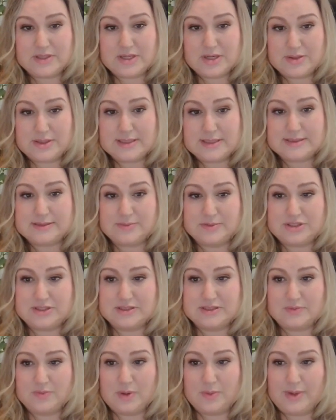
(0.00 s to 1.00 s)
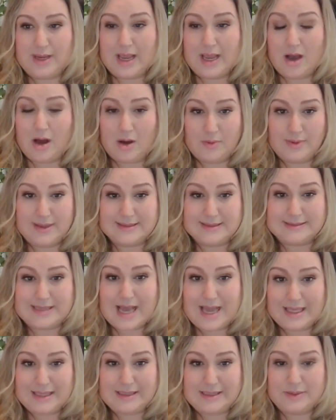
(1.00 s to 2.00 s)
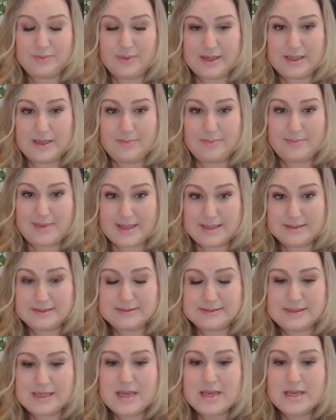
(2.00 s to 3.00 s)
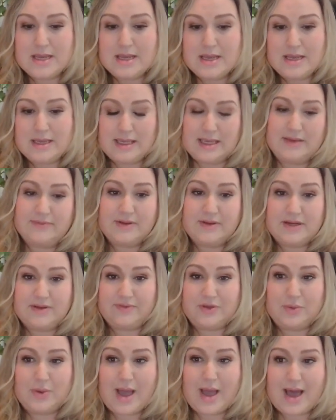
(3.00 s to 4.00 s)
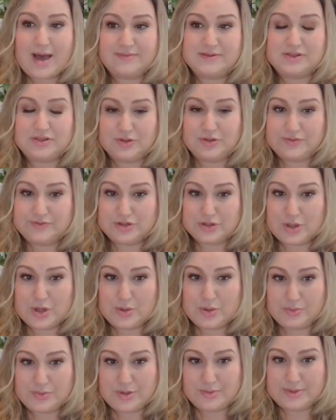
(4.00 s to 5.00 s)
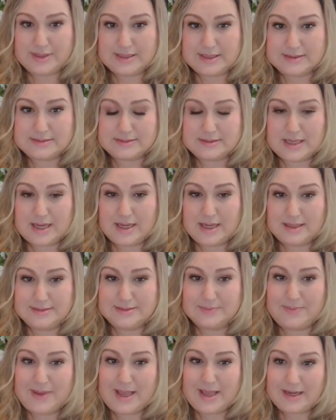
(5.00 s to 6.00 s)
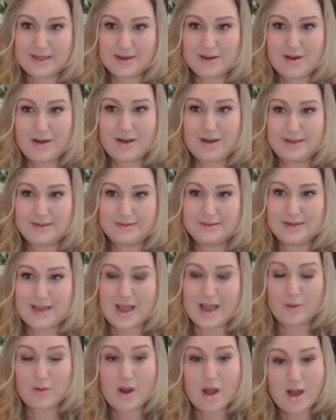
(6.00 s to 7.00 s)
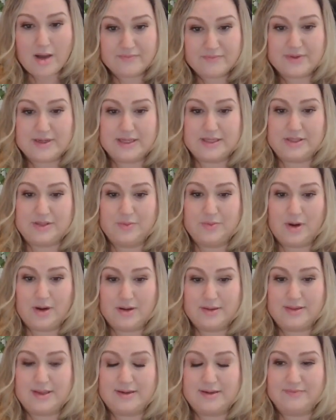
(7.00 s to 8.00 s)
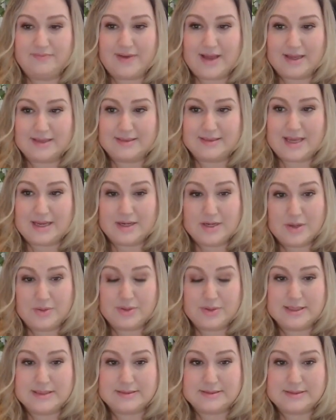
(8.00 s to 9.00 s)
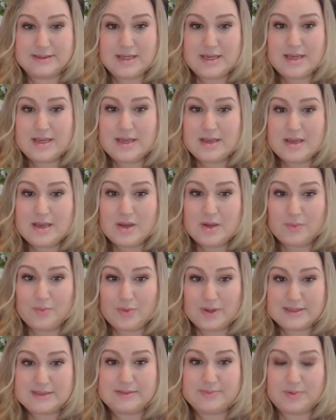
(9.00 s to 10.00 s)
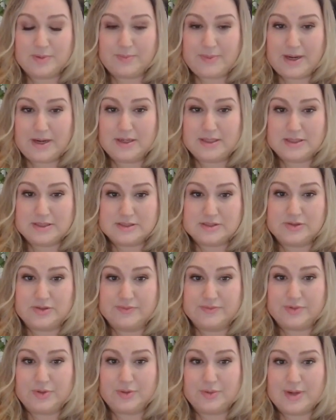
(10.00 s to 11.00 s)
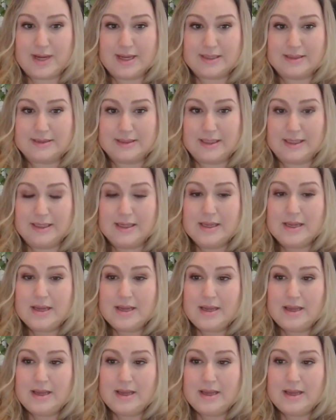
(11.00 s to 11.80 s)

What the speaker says: the notice, which is what we always highly recommend, even if you have served your own notice, depending on how confident you are that in fact that notice was prepared and served correctly.